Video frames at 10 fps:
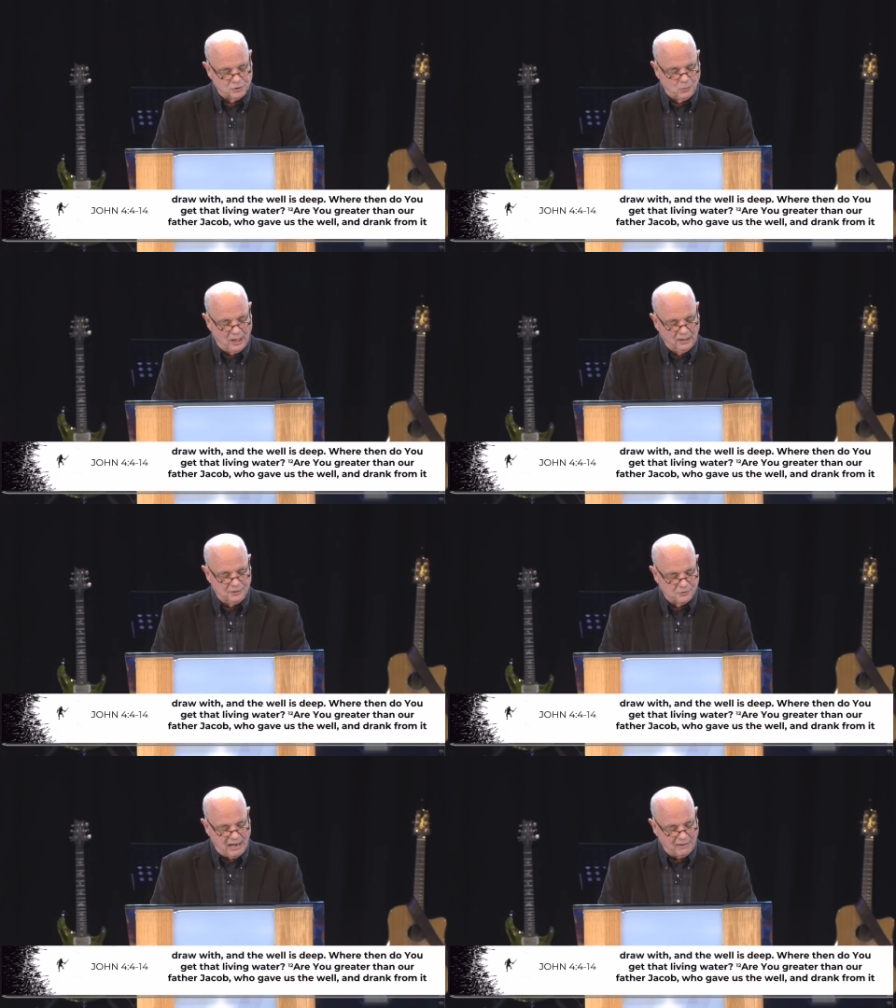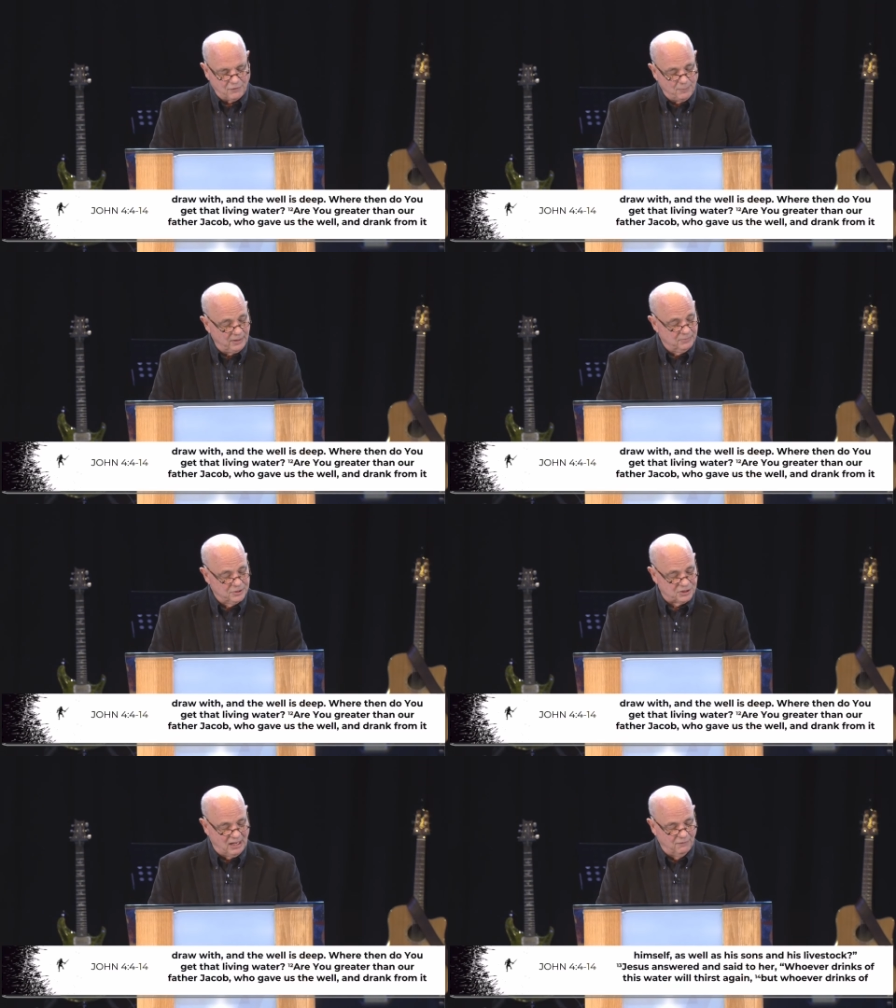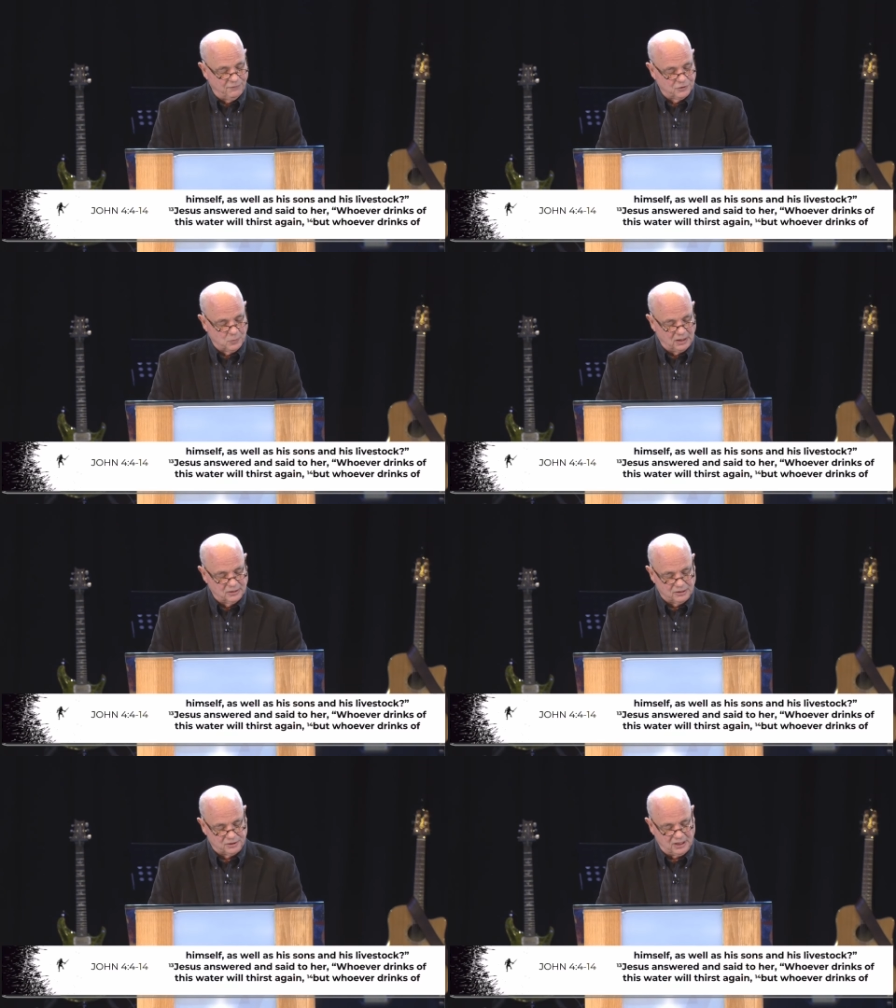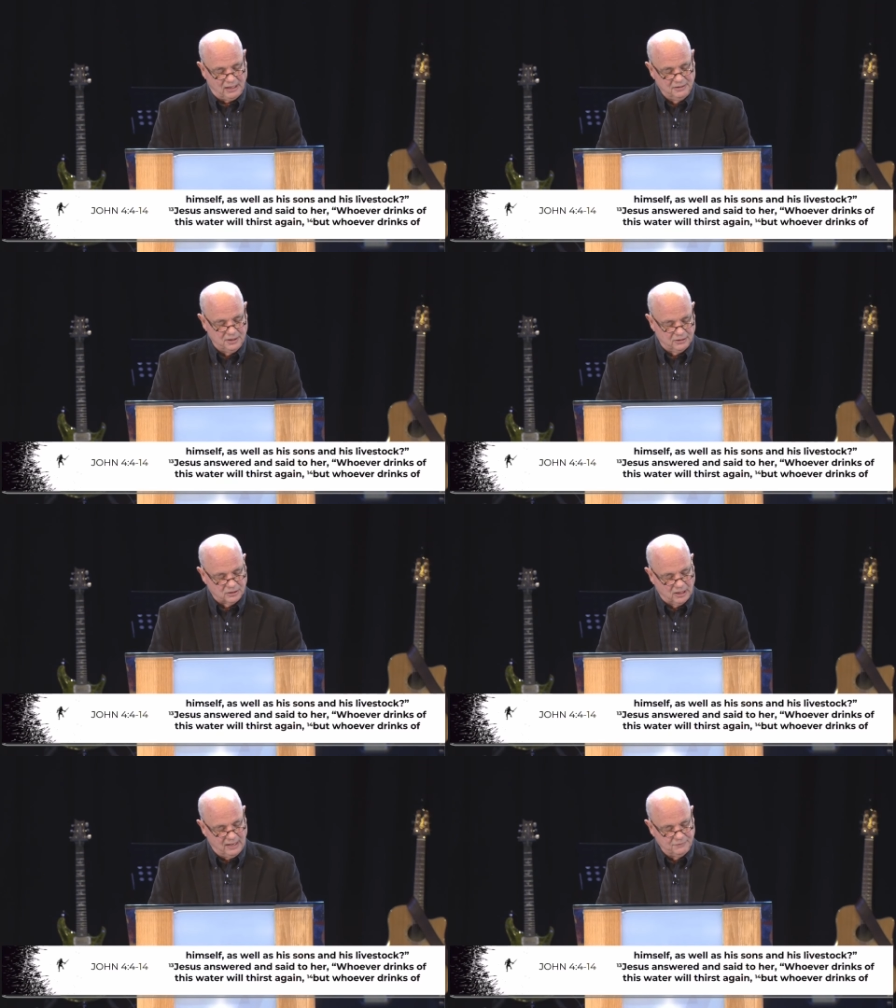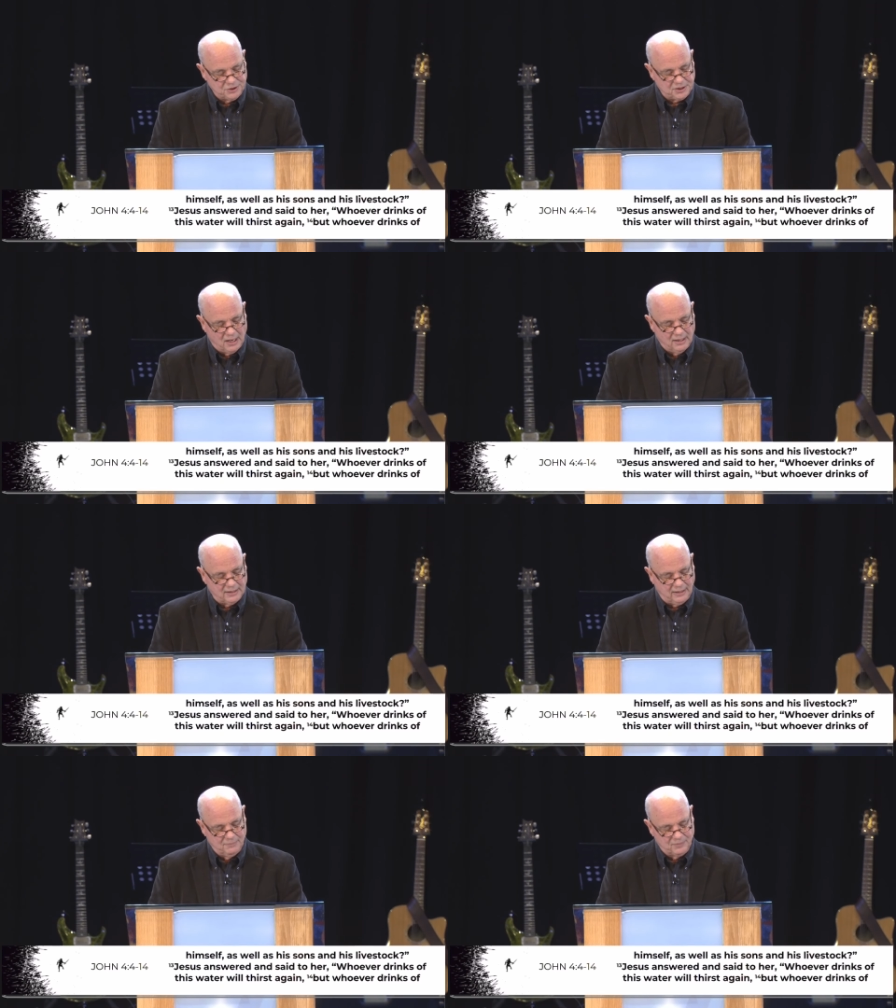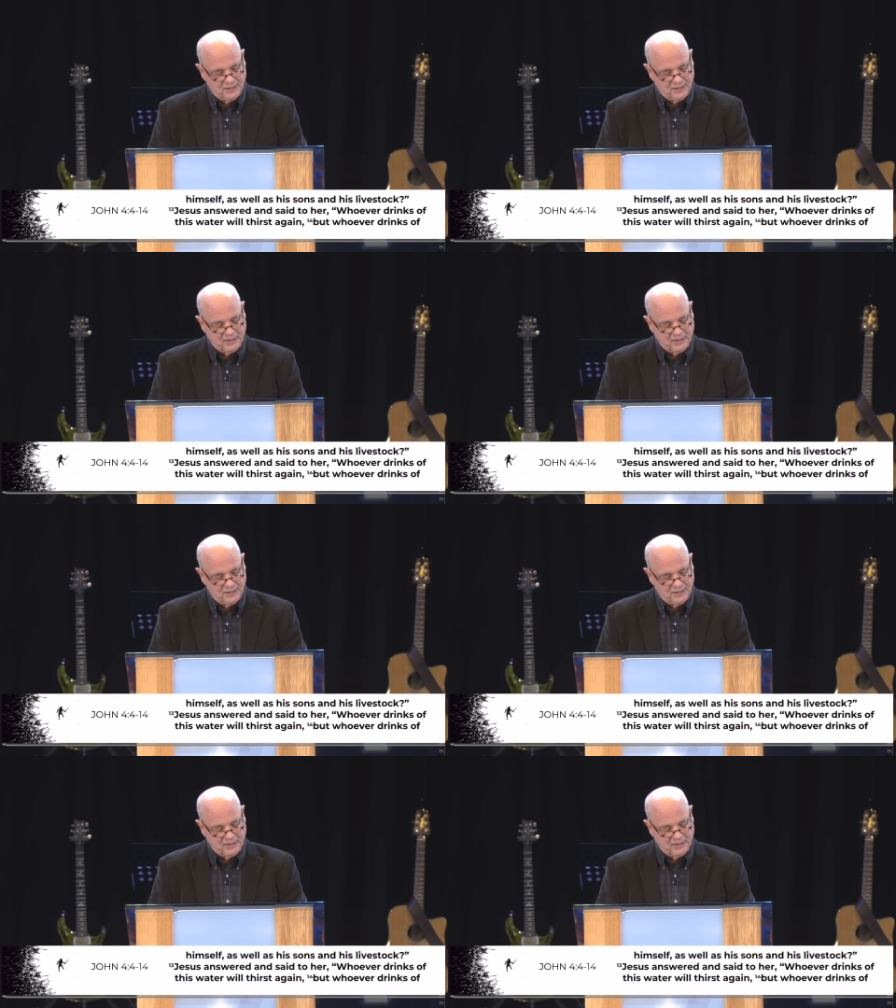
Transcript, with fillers: well and drank from it himself, as well as his son, his livestock? And